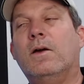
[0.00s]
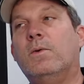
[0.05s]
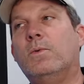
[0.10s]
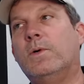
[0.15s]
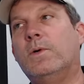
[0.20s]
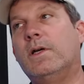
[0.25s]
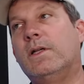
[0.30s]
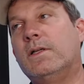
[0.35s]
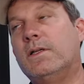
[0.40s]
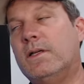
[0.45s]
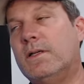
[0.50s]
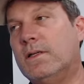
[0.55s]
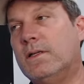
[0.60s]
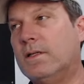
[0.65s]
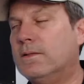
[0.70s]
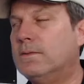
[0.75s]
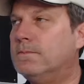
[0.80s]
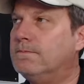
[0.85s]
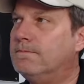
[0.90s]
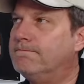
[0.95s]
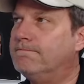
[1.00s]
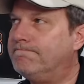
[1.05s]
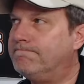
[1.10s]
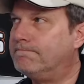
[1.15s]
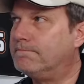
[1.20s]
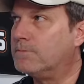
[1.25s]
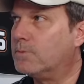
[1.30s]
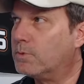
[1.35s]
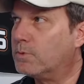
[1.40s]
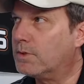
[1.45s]
Well,
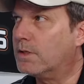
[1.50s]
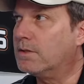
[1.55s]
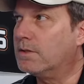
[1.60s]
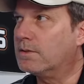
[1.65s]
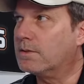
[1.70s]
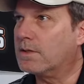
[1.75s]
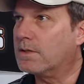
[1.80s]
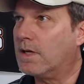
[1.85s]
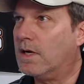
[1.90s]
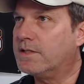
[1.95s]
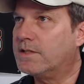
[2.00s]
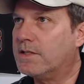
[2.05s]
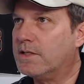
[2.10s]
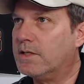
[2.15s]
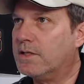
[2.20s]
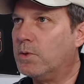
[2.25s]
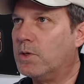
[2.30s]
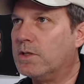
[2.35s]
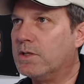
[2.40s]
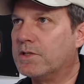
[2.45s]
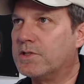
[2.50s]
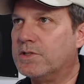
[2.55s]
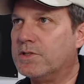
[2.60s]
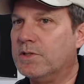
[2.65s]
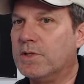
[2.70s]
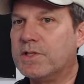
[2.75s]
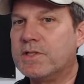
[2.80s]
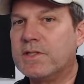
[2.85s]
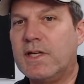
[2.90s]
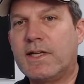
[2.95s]
I'll tell you what let's
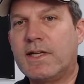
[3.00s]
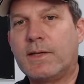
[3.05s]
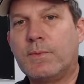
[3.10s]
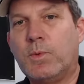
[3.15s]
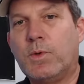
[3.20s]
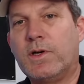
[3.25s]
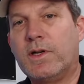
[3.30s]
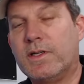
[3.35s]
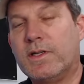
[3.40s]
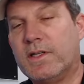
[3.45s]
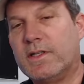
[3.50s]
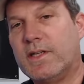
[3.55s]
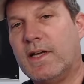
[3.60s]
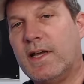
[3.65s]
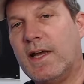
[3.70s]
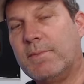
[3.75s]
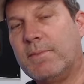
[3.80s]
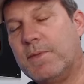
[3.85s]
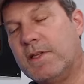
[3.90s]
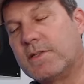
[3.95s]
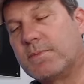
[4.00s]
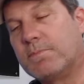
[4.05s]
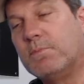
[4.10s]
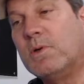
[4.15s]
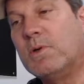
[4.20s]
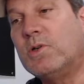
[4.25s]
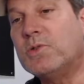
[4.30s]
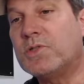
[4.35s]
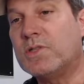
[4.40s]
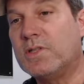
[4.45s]
do. Let's take them one at a time. It's
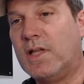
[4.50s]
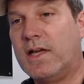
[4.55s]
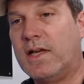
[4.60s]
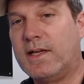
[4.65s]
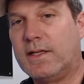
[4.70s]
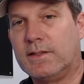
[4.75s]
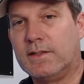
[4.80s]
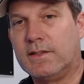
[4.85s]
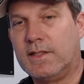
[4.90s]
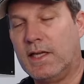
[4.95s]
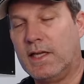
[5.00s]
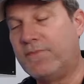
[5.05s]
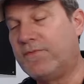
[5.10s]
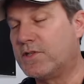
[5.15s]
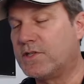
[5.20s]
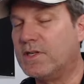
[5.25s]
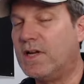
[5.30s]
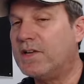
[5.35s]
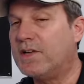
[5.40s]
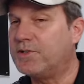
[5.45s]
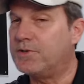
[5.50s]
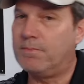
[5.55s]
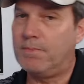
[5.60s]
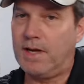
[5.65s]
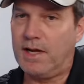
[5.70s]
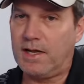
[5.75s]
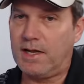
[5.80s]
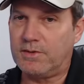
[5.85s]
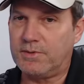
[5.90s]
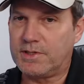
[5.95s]
most likely, if it's not your
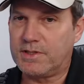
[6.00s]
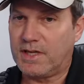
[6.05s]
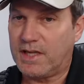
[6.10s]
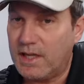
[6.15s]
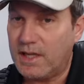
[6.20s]
batteries,